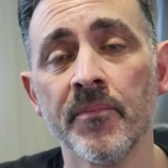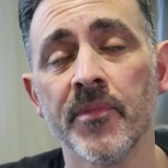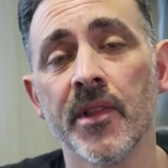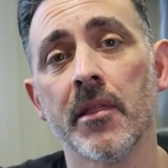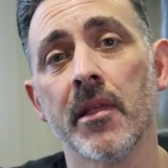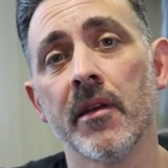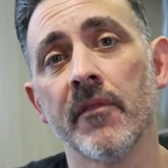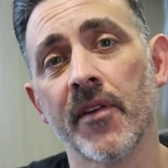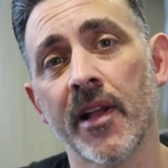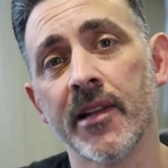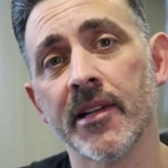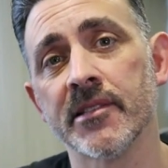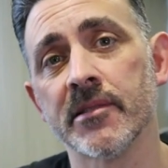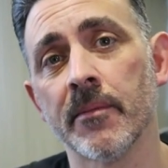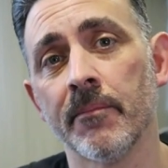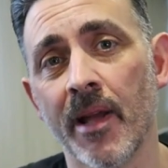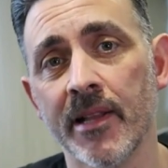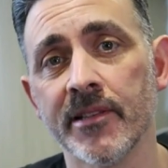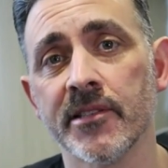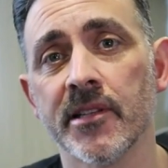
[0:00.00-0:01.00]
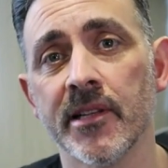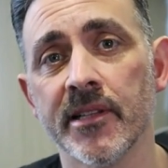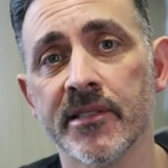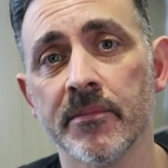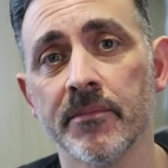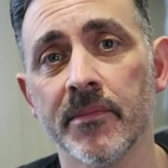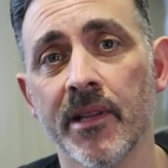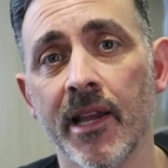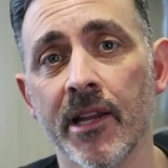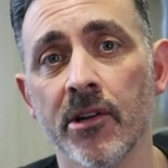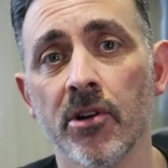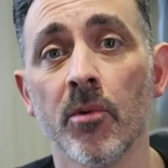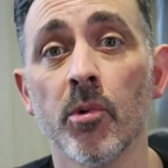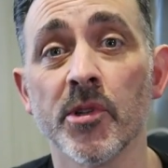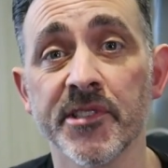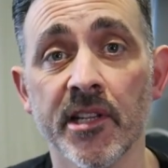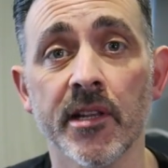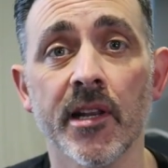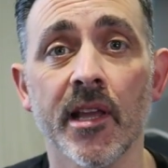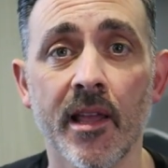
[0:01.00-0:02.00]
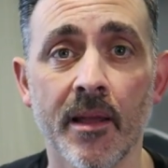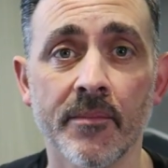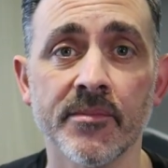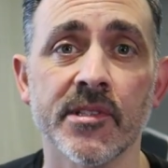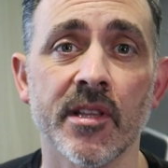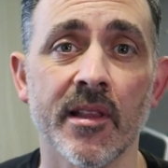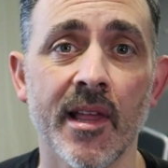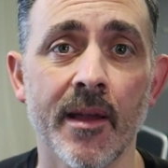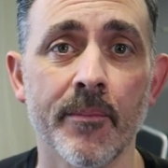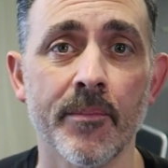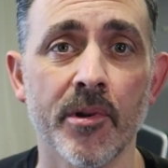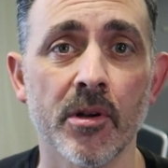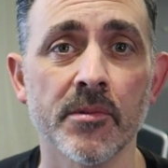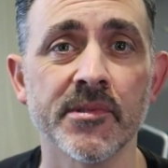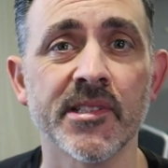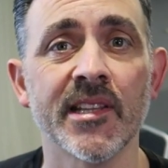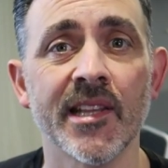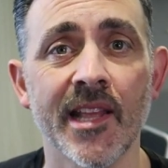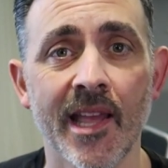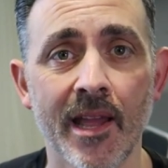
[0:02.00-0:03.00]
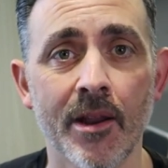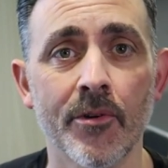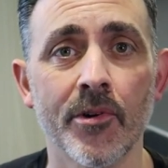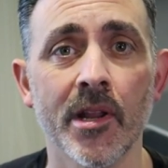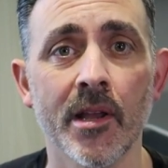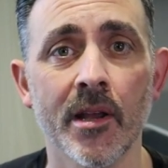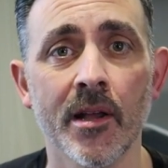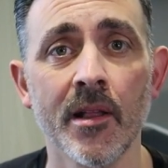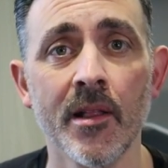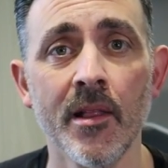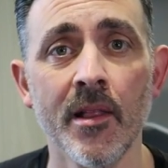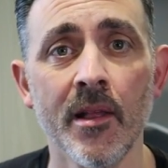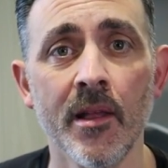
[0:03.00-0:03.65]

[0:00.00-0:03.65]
Now, the event is a mentalism day, and I wasn't going to come to that, but I was in the area